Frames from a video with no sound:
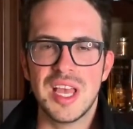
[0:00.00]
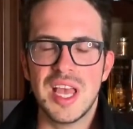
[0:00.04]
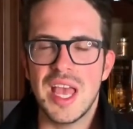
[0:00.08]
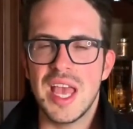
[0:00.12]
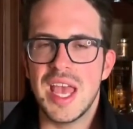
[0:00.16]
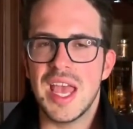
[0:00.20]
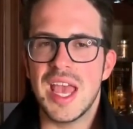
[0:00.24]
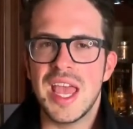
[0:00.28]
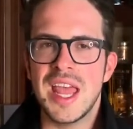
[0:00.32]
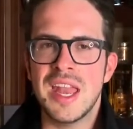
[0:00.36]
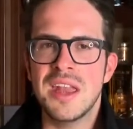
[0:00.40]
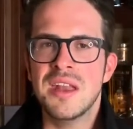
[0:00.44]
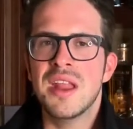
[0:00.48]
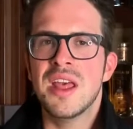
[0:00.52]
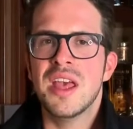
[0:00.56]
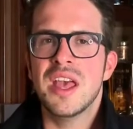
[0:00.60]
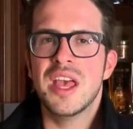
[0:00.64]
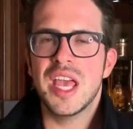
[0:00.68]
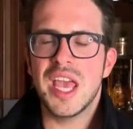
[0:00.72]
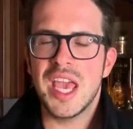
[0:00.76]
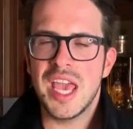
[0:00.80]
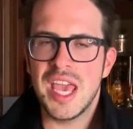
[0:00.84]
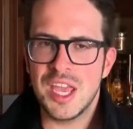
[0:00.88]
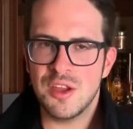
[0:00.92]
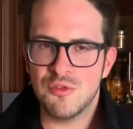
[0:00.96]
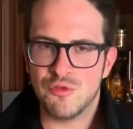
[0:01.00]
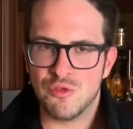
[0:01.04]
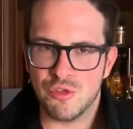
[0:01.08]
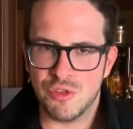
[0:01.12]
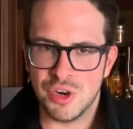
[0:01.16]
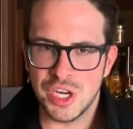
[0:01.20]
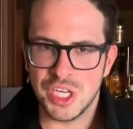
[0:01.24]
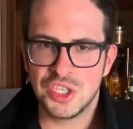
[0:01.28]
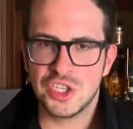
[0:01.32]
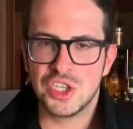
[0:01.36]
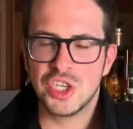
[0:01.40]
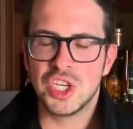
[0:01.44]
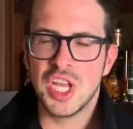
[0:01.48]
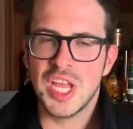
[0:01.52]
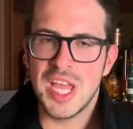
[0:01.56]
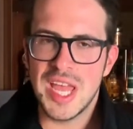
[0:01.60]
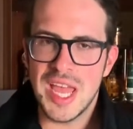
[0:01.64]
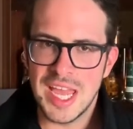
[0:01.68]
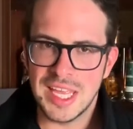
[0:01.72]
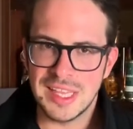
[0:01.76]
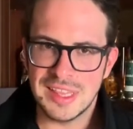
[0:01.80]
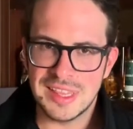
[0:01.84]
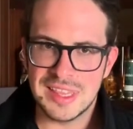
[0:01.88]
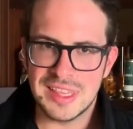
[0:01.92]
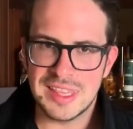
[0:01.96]
and a rich
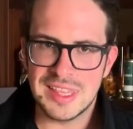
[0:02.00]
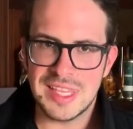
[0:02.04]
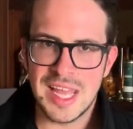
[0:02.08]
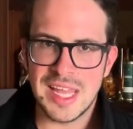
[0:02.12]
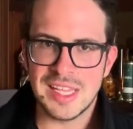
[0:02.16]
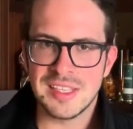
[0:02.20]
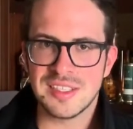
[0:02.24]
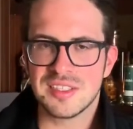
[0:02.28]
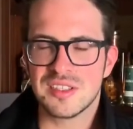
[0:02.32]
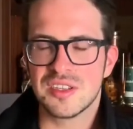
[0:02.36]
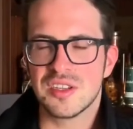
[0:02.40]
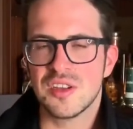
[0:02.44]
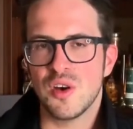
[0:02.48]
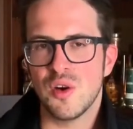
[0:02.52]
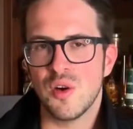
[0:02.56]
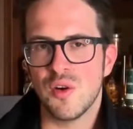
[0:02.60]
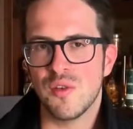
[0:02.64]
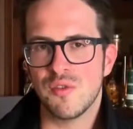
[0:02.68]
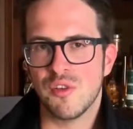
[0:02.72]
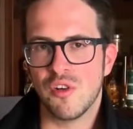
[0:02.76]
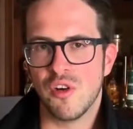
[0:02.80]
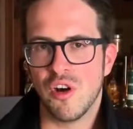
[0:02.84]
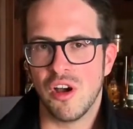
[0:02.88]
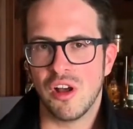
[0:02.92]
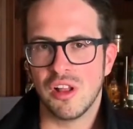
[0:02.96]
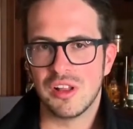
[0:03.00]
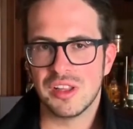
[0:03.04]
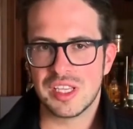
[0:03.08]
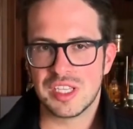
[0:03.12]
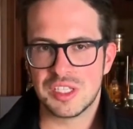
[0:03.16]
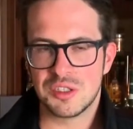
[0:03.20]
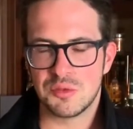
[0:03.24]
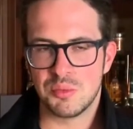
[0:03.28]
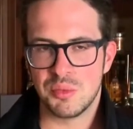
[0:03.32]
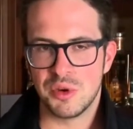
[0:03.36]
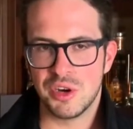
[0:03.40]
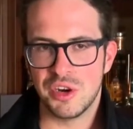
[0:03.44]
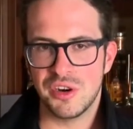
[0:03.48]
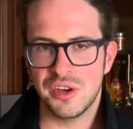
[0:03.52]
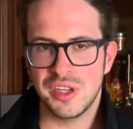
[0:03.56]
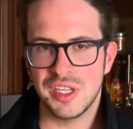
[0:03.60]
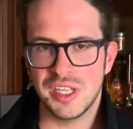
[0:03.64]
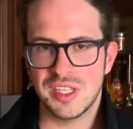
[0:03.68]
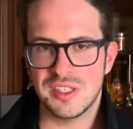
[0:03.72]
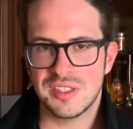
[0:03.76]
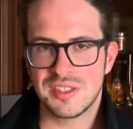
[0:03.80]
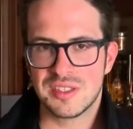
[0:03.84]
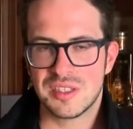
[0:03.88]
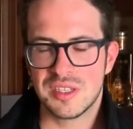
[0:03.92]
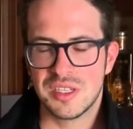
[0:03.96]
and dense overall
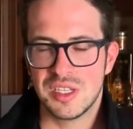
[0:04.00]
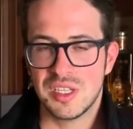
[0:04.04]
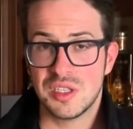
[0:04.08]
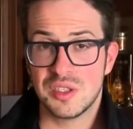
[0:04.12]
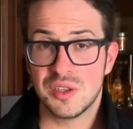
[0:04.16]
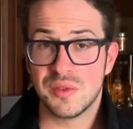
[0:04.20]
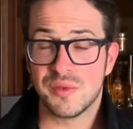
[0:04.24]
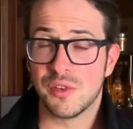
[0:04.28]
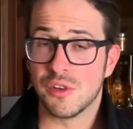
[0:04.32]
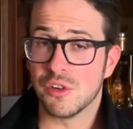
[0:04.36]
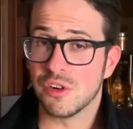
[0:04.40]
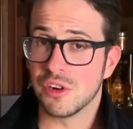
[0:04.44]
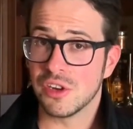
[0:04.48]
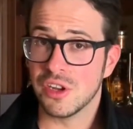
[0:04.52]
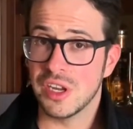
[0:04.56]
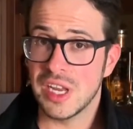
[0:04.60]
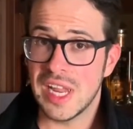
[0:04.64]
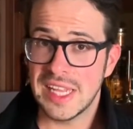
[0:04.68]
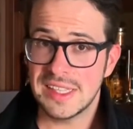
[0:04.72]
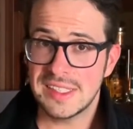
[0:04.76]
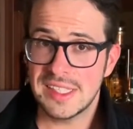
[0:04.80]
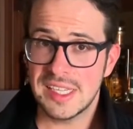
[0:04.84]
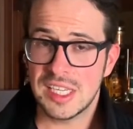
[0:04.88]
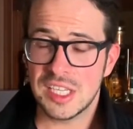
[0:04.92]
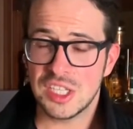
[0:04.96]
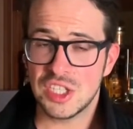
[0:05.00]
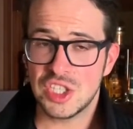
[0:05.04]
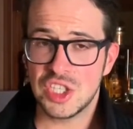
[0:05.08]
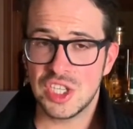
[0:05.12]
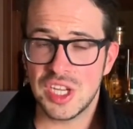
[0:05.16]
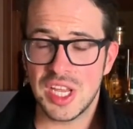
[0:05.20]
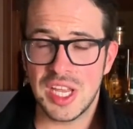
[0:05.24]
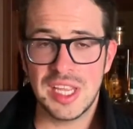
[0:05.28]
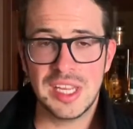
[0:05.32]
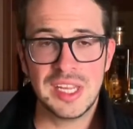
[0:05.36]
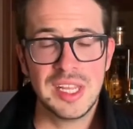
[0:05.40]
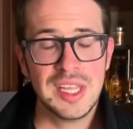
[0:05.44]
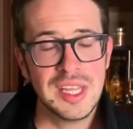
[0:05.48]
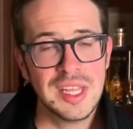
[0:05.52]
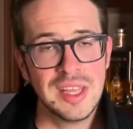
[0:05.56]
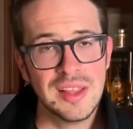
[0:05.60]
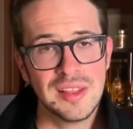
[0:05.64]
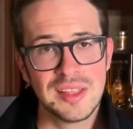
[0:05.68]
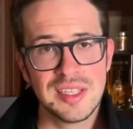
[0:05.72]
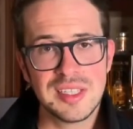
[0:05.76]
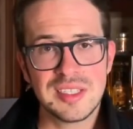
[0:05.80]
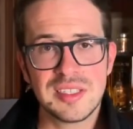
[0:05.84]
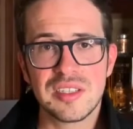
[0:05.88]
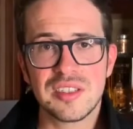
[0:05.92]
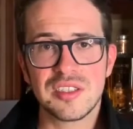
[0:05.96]
experience. So for a Connecticut shade,
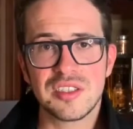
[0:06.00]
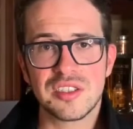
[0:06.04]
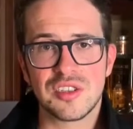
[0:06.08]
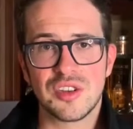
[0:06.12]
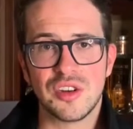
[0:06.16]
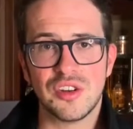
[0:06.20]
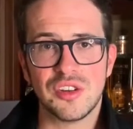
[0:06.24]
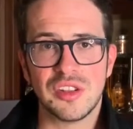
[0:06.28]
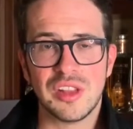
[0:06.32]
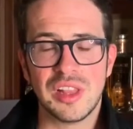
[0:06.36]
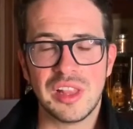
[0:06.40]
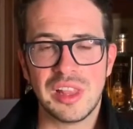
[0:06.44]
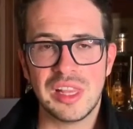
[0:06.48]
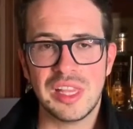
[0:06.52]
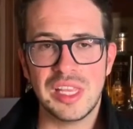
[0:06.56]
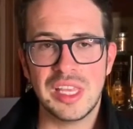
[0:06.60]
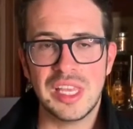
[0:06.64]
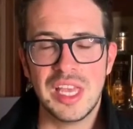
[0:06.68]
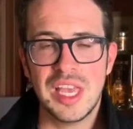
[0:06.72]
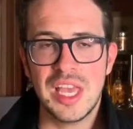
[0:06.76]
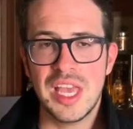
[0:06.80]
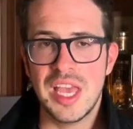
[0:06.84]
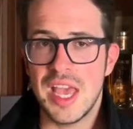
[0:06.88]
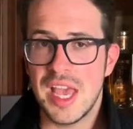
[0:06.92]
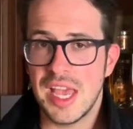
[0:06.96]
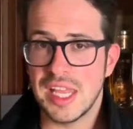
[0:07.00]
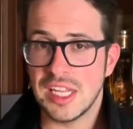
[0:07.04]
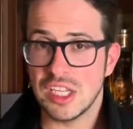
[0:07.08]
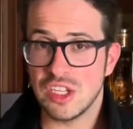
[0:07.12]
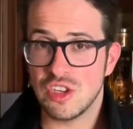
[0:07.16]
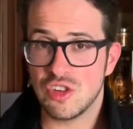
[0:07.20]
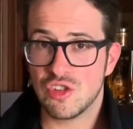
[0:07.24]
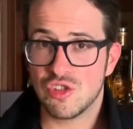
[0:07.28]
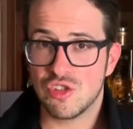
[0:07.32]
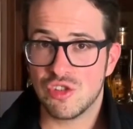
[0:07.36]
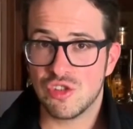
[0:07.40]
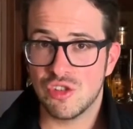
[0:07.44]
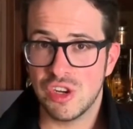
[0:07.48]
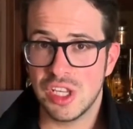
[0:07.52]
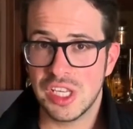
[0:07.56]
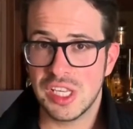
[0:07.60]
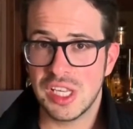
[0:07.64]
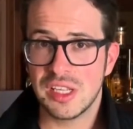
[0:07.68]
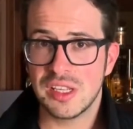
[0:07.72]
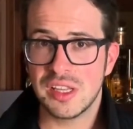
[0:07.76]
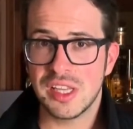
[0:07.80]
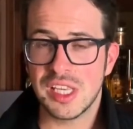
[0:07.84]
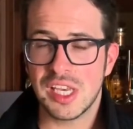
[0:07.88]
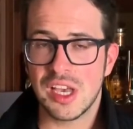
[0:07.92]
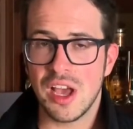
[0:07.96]
this is certainly an
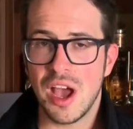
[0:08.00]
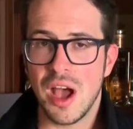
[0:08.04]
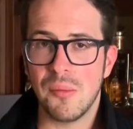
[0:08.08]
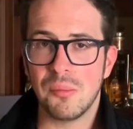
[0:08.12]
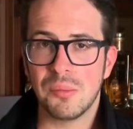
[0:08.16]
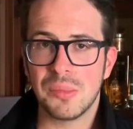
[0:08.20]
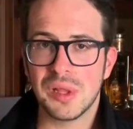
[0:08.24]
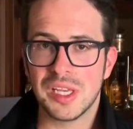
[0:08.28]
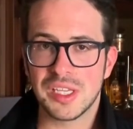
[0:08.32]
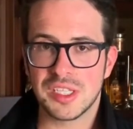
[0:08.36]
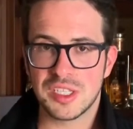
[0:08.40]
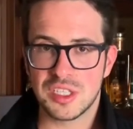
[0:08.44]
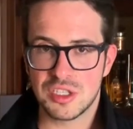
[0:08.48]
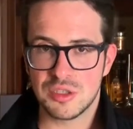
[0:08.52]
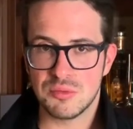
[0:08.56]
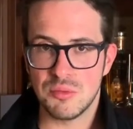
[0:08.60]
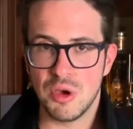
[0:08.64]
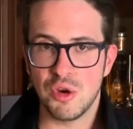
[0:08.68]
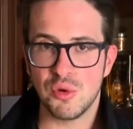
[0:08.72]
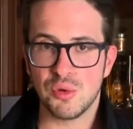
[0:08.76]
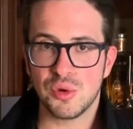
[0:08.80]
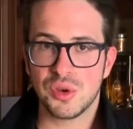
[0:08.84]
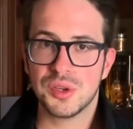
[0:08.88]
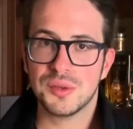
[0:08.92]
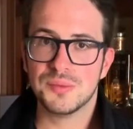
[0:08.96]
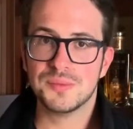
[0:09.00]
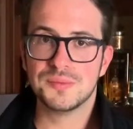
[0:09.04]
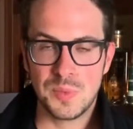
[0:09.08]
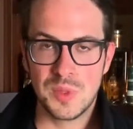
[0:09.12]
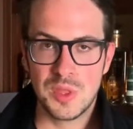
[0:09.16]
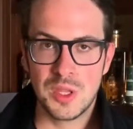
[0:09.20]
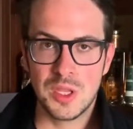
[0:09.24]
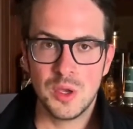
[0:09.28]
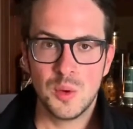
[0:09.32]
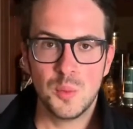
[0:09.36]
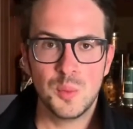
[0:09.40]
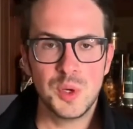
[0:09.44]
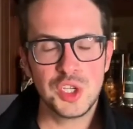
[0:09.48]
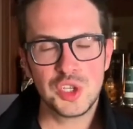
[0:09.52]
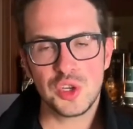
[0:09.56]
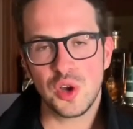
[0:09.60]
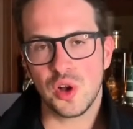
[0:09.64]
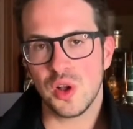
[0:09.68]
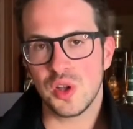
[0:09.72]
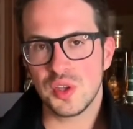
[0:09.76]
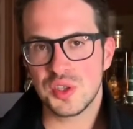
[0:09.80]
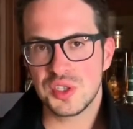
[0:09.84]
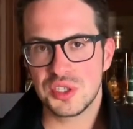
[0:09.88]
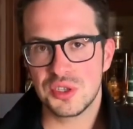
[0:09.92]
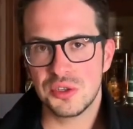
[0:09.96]
intriguingly complex smoke, which
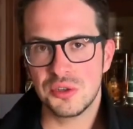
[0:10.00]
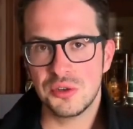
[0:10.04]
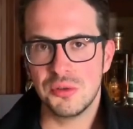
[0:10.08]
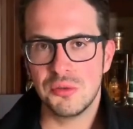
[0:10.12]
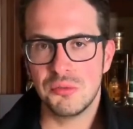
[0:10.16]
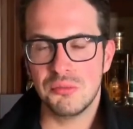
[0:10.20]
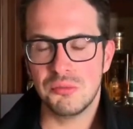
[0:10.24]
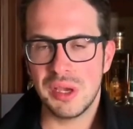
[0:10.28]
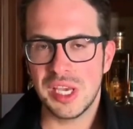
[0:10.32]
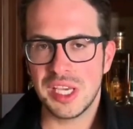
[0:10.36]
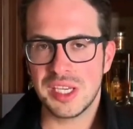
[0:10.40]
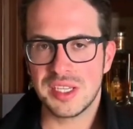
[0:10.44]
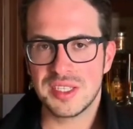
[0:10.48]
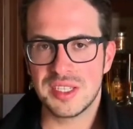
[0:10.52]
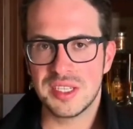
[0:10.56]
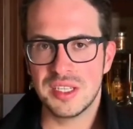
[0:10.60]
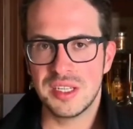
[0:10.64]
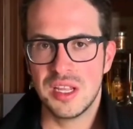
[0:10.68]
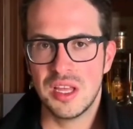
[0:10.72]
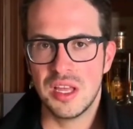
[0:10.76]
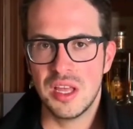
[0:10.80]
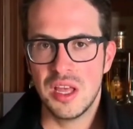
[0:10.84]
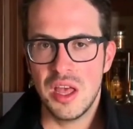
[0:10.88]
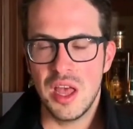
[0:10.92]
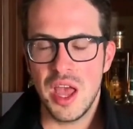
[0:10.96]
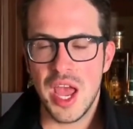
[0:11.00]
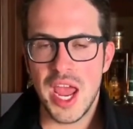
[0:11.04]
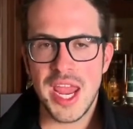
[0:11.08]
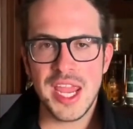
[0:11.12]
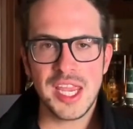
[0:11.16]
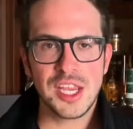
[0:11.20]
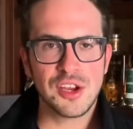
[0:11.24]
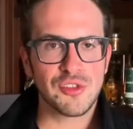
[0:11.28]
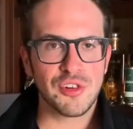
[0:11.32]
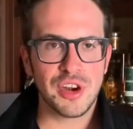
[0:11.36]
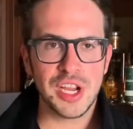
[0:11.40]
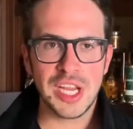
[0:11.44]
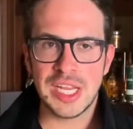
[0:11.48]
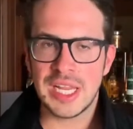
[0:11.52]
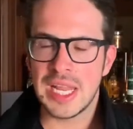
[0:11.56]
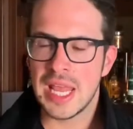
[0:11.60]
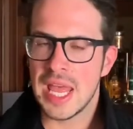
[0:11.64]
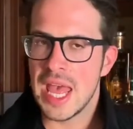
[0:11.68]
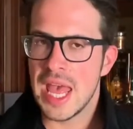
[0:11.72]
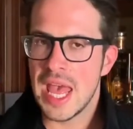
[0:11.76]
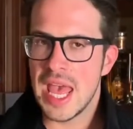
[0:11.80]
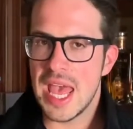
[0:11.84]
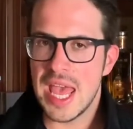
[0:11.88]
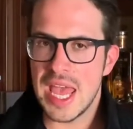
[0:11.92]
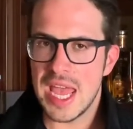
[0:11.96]
also makes it a great
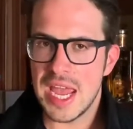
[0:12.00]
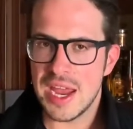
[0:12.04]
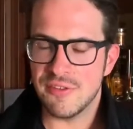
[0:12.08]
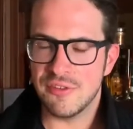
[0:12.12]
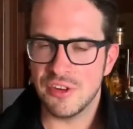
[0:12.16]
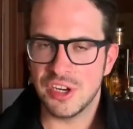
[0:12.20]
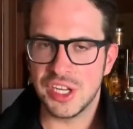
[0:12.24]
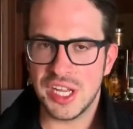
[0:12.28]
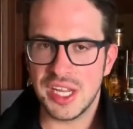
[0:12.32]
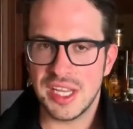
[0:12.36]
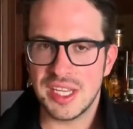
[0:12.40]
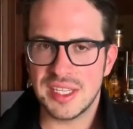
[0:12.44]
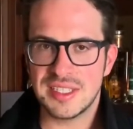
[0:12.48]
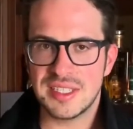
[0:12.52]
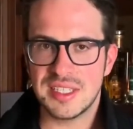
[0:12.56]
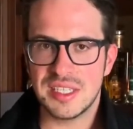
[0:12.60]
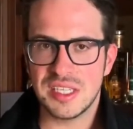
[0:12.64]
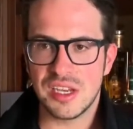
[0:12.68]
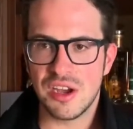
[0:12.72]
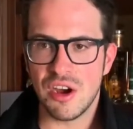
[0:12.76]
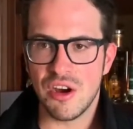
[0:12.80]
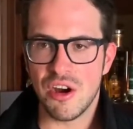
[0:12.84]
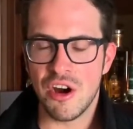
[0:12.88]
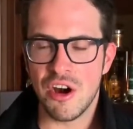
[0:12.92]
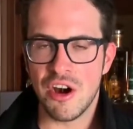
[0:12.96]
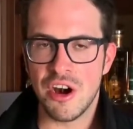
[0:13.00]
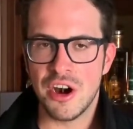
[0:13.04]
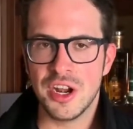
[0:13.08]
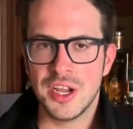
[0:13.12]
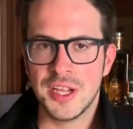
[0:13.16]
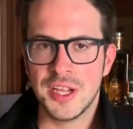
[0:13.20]
everyday cigar.